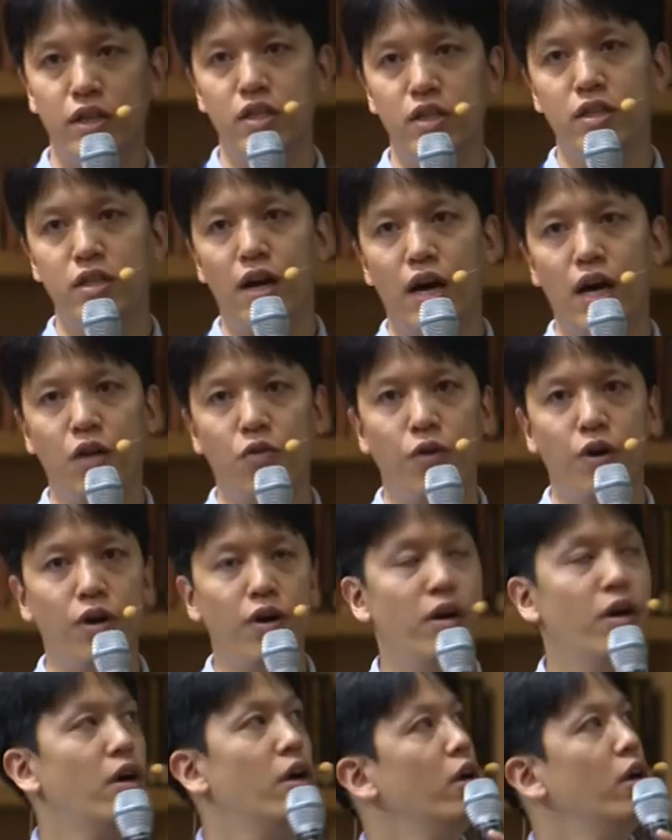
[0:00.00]
digital
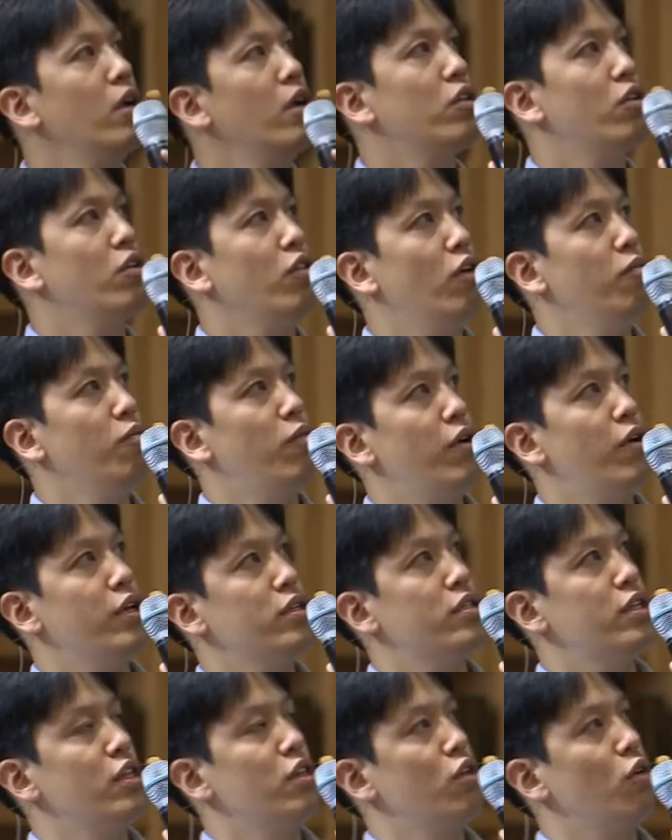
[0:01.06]
hardware, the number
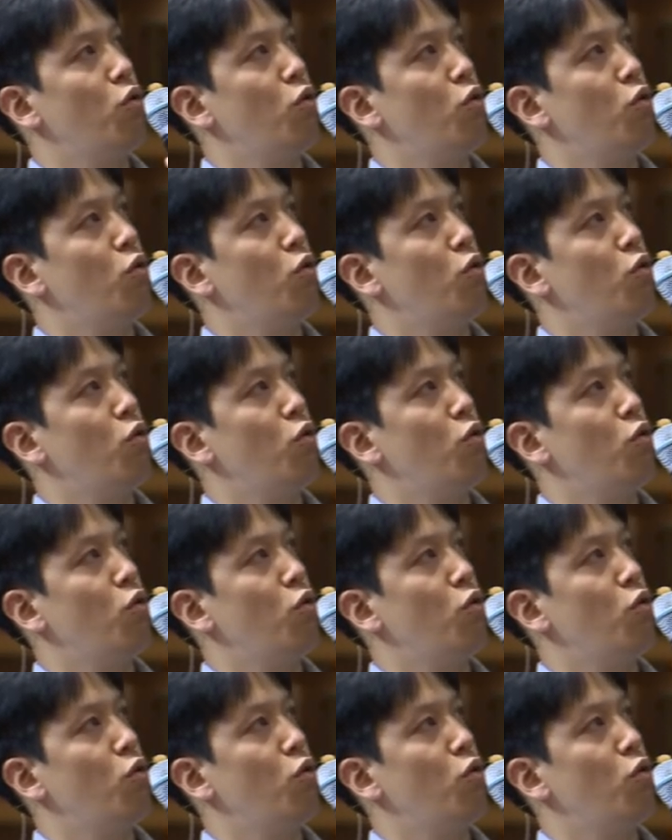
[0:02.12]
is in the